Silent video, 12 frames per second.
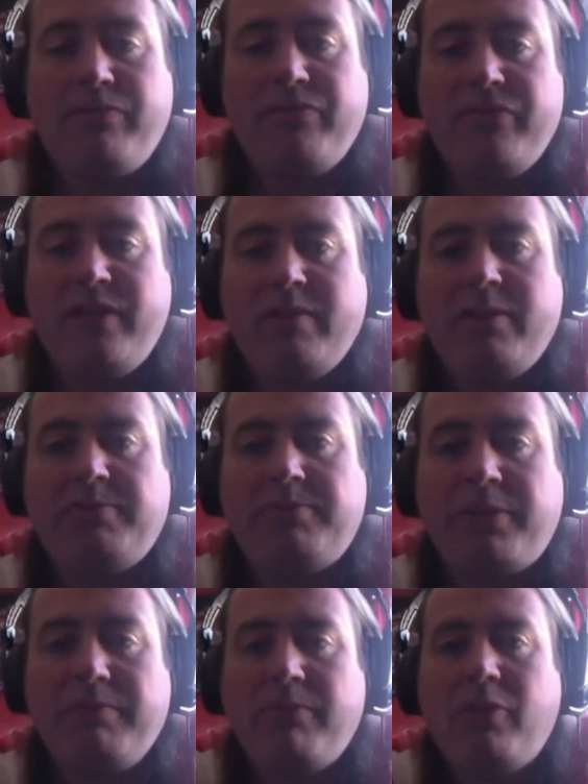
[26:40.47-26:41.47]
you know,
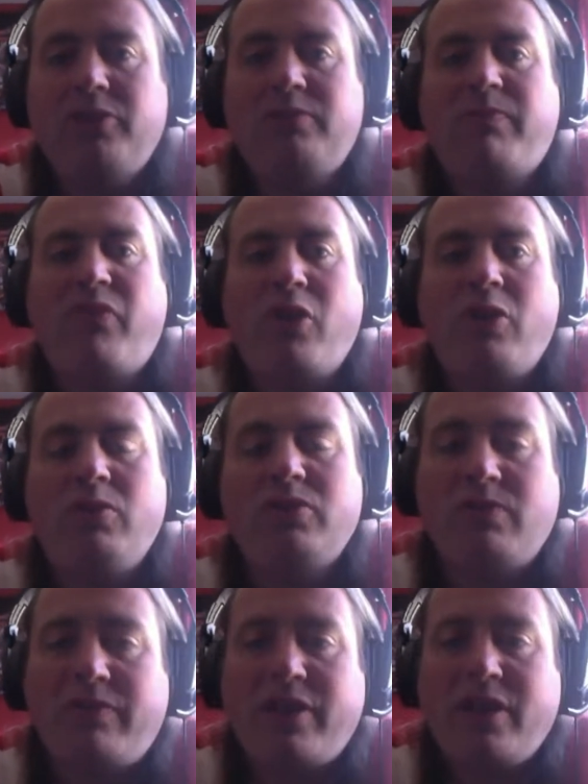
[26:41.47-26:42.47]
my followers,
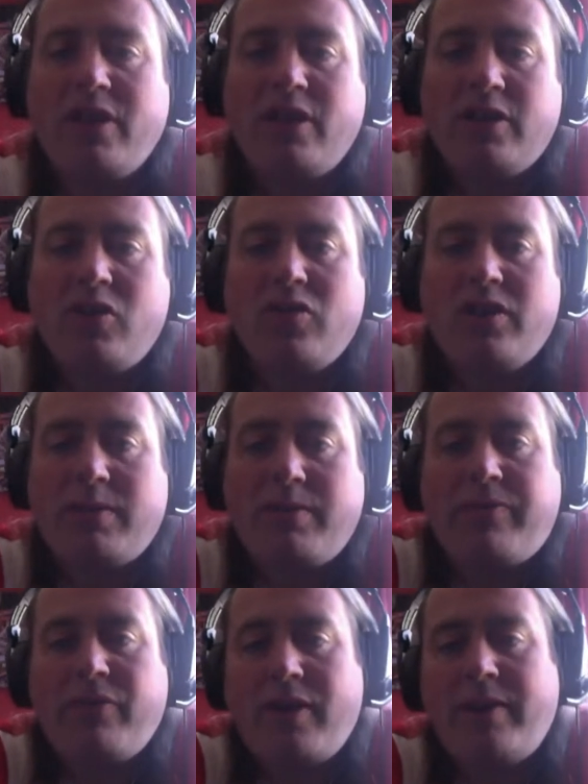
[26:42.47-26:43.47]
whatever, couldn't give a
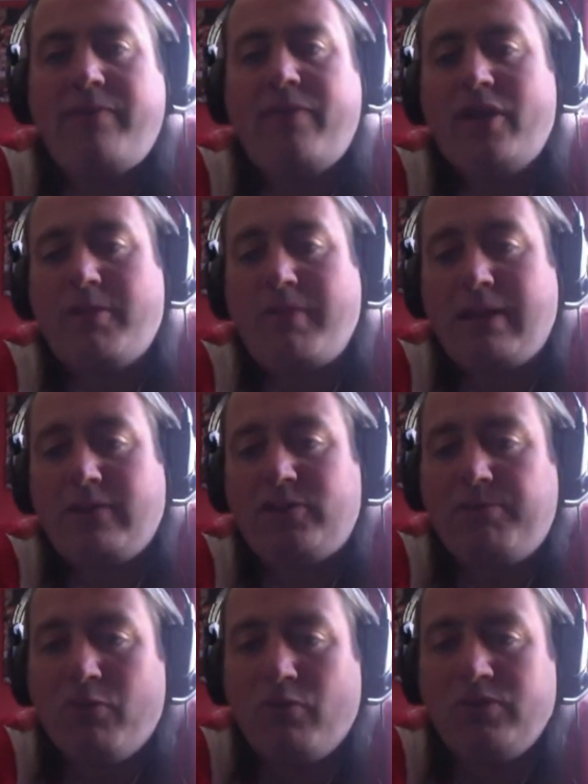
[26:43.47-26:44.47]
flying fuck about
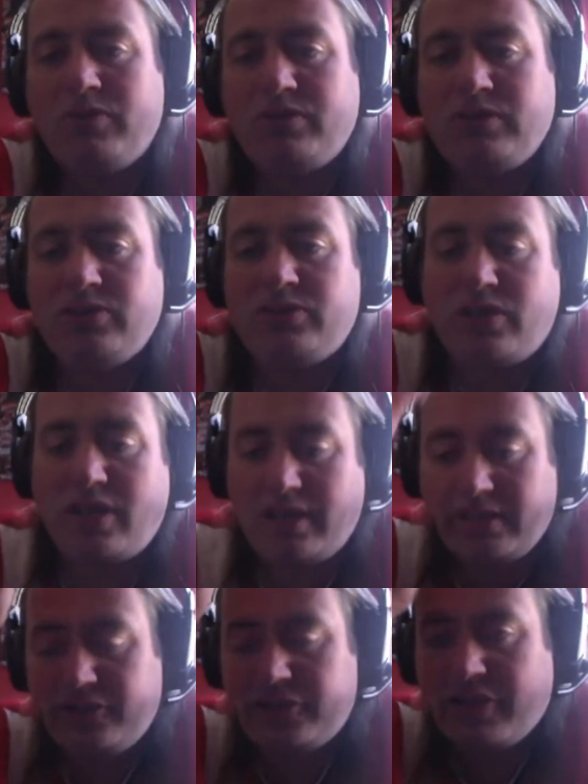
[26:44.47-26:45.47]
sports
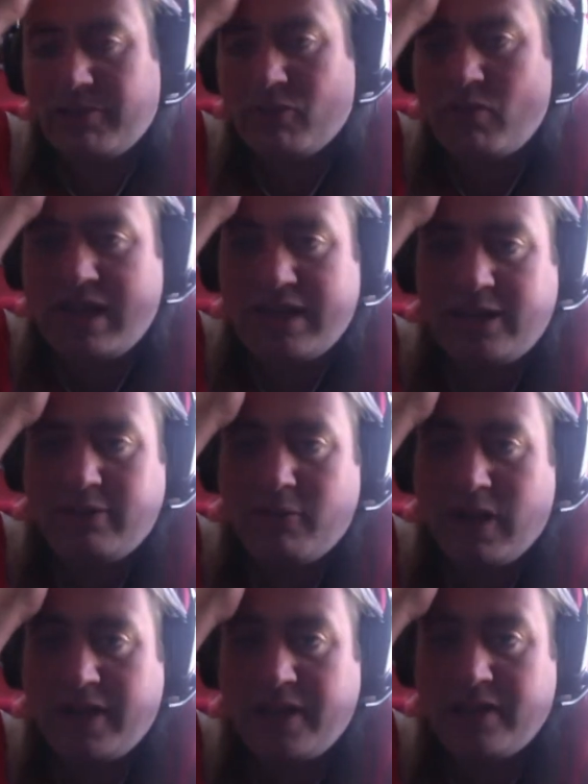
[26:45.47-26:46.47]
in general
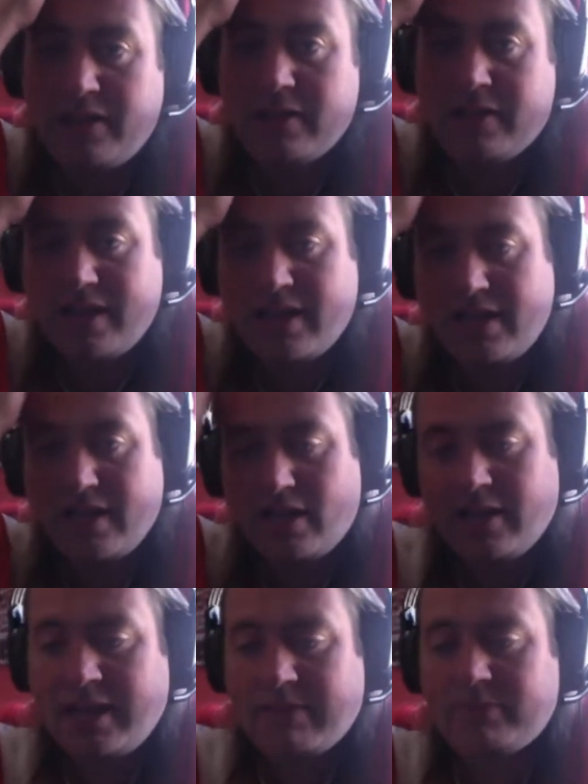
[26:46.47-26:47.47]
anyway. Okay,
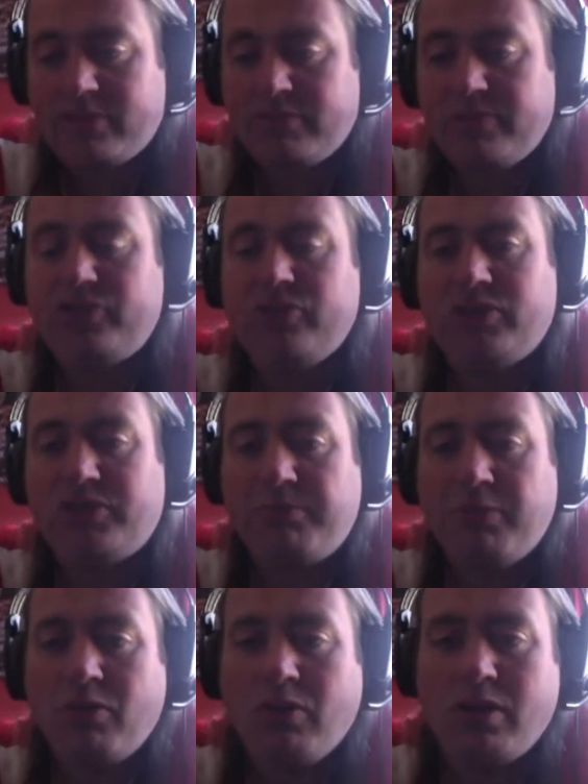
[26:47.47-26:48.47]
I happen to enjoy
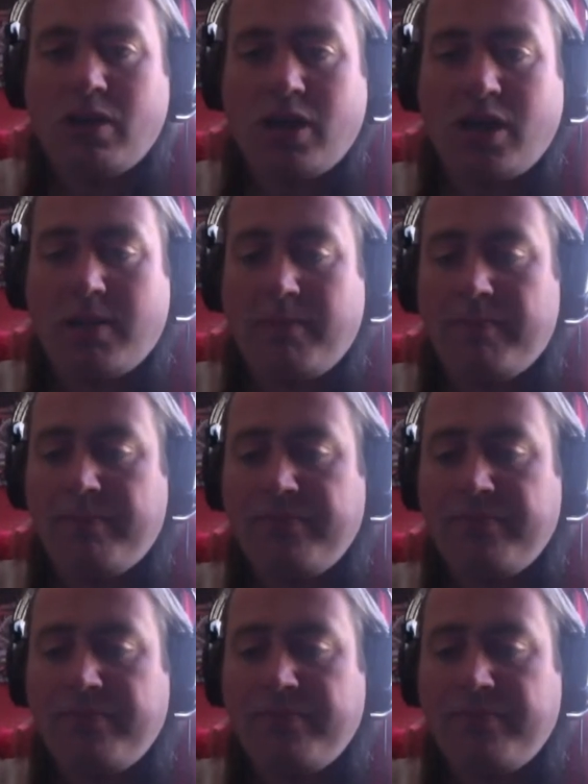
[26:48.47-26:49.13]
sport. Um,